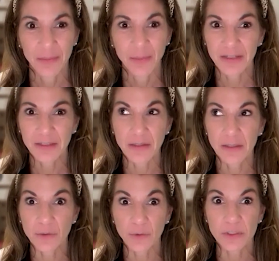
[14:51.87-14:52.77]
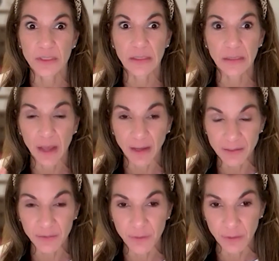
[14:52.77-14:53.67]
because I think there is a lot
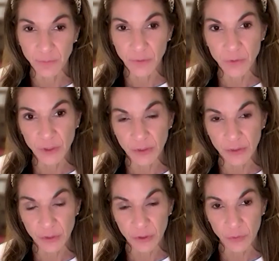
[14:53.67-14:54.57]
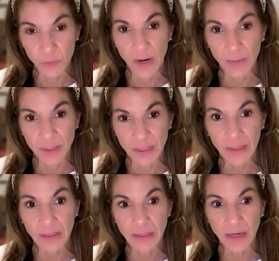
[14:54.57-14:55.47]
of confusion
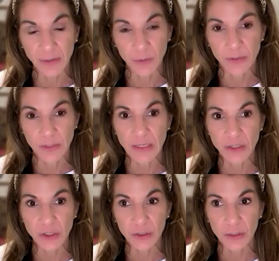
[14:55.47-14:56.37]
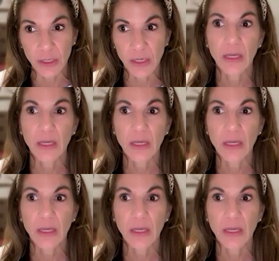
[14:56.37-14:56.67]
surrounding documentation,